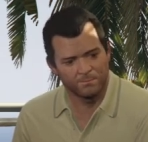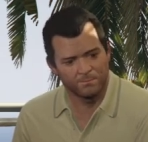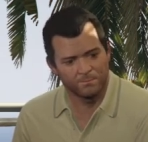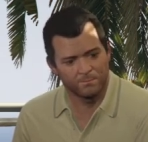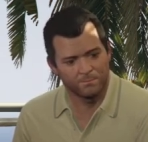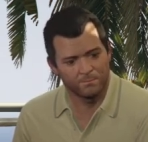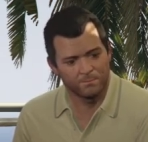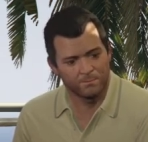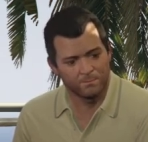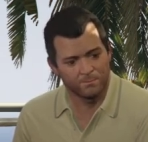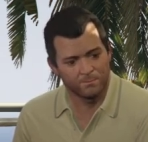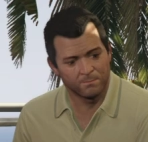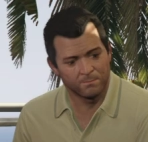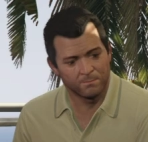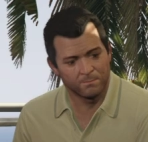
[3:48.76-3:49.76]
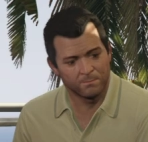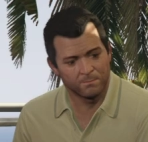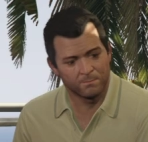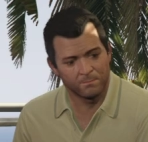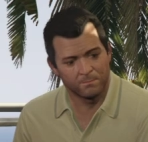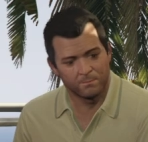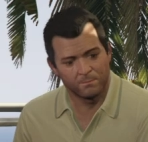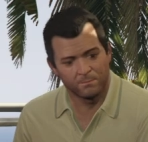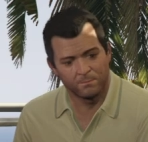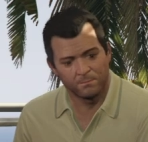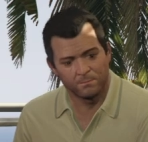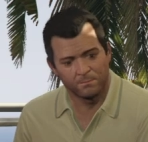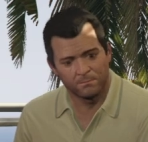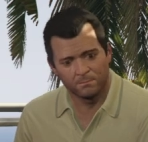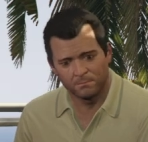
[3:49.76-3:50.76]

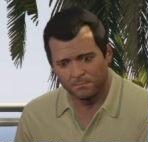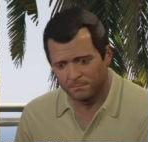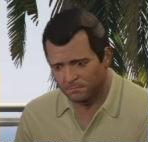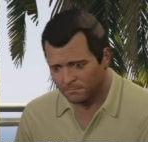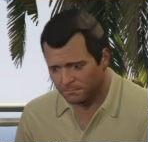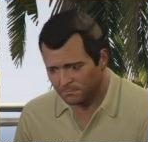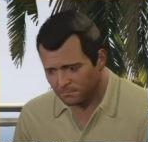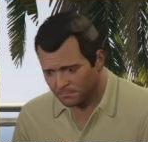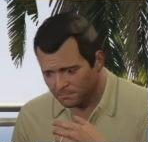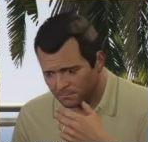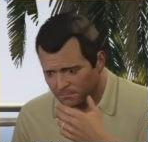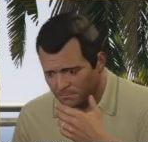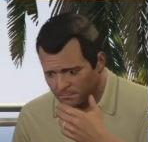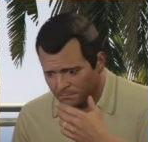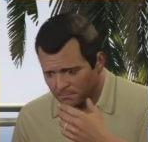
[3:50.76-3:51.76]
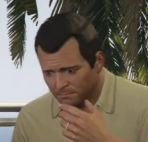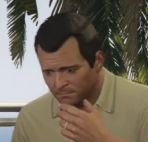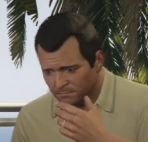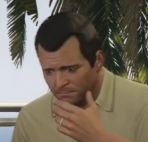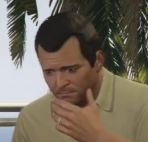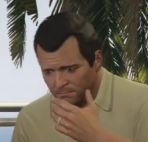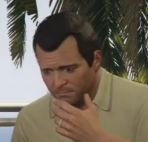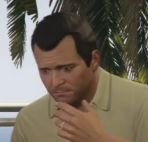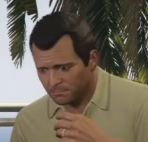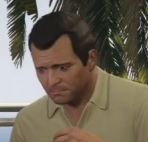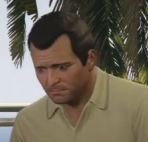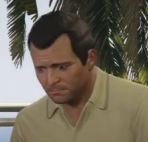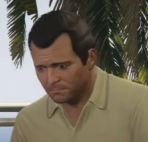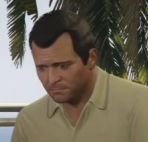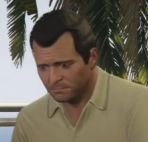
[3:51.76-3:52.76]
Nothing is said.